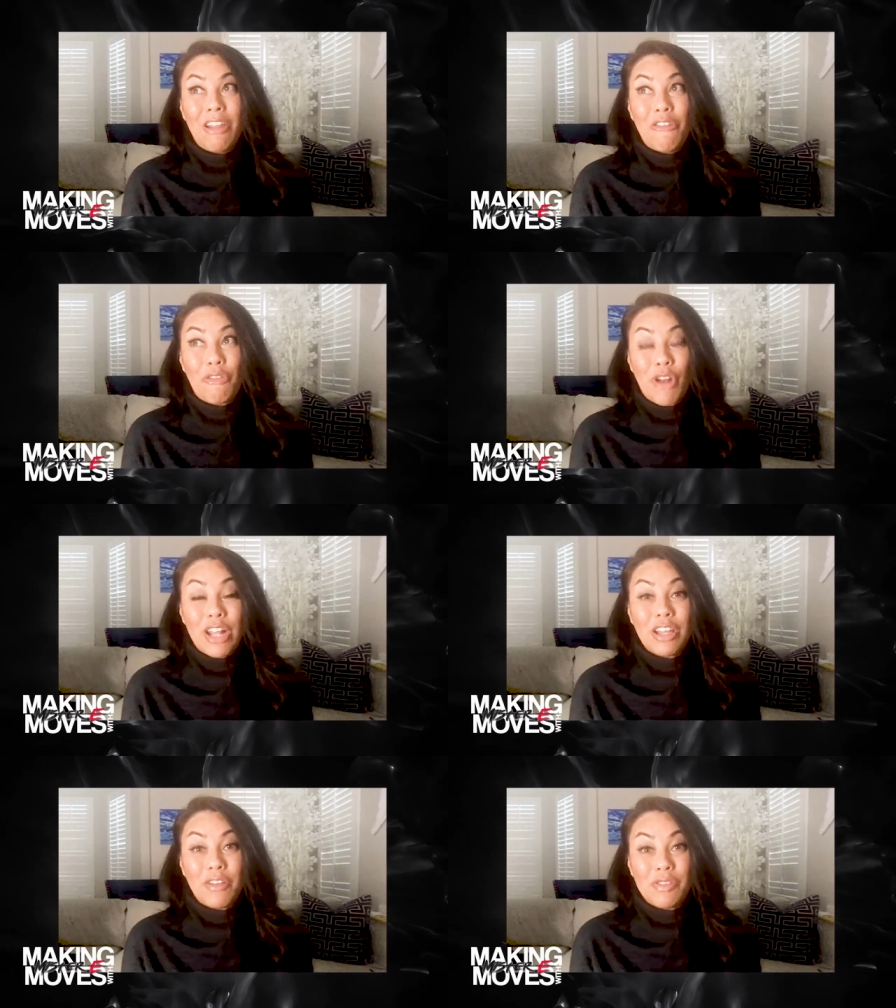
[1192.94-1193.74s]

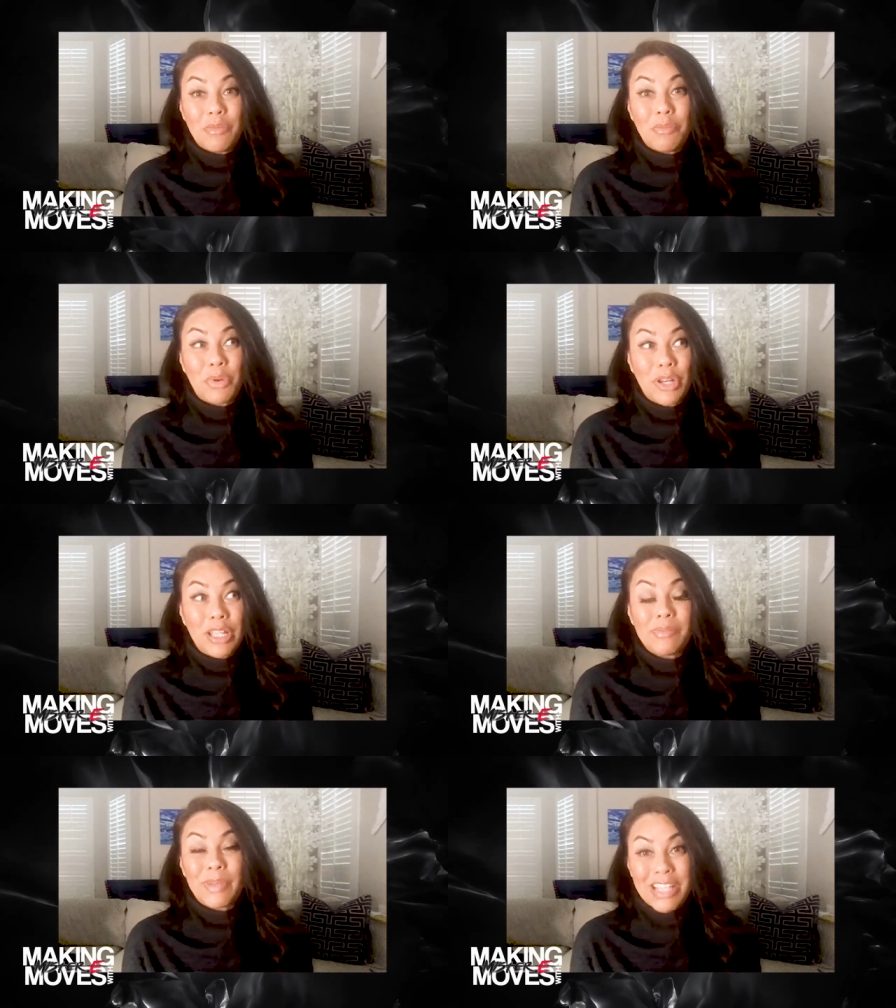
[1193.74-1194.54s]
front of some
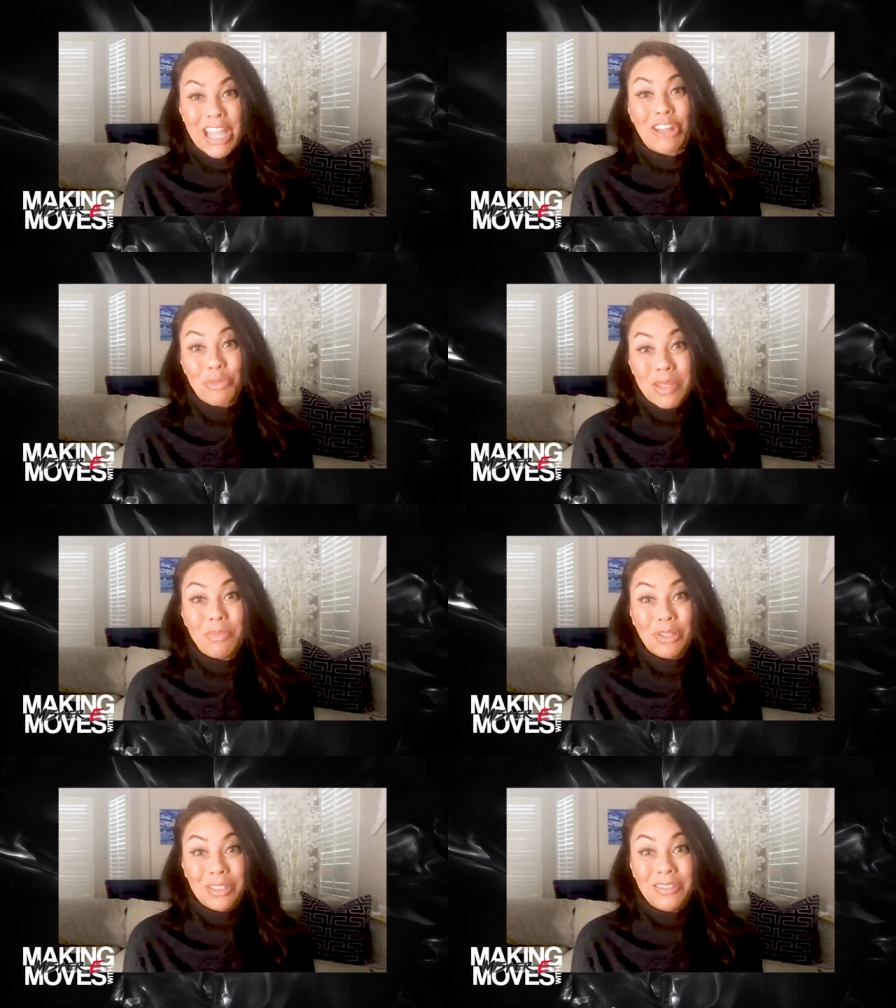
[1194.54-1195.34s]
pretty spectacular people,